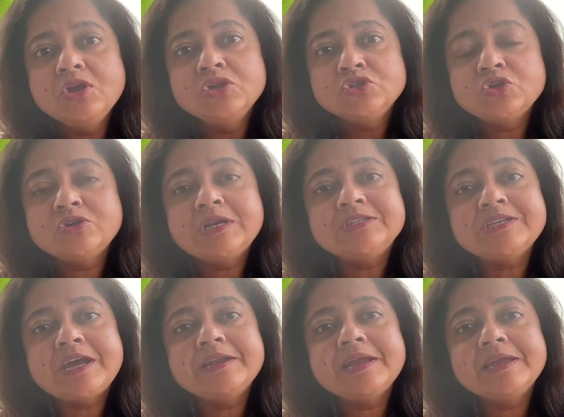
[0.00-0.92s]

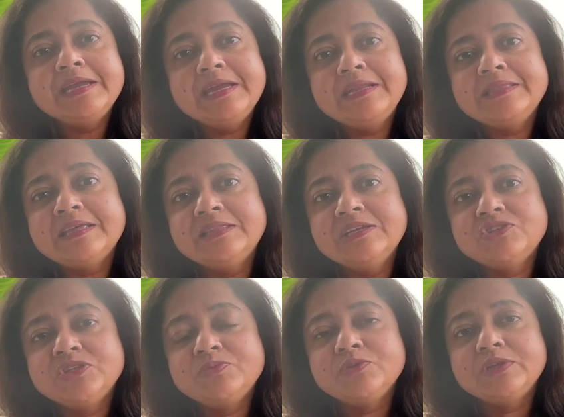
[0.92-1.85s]
Shukracharya healed
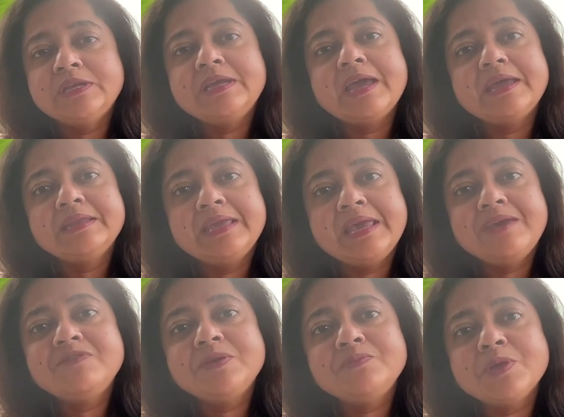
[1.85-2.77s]
Dadhichi Muni and
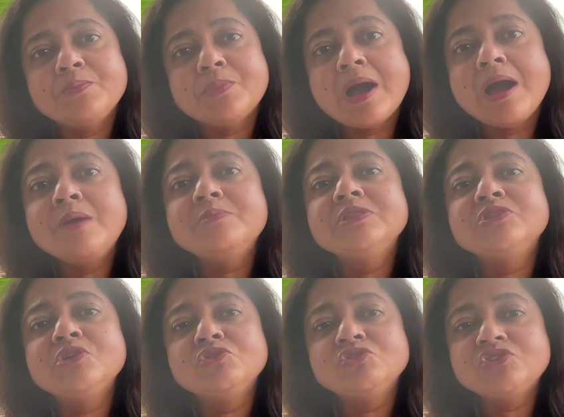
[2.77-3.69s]
gave him the
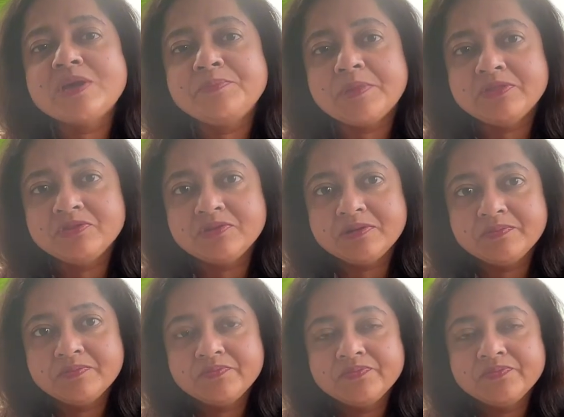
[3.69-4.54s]
Mahamrityunjaya mantra.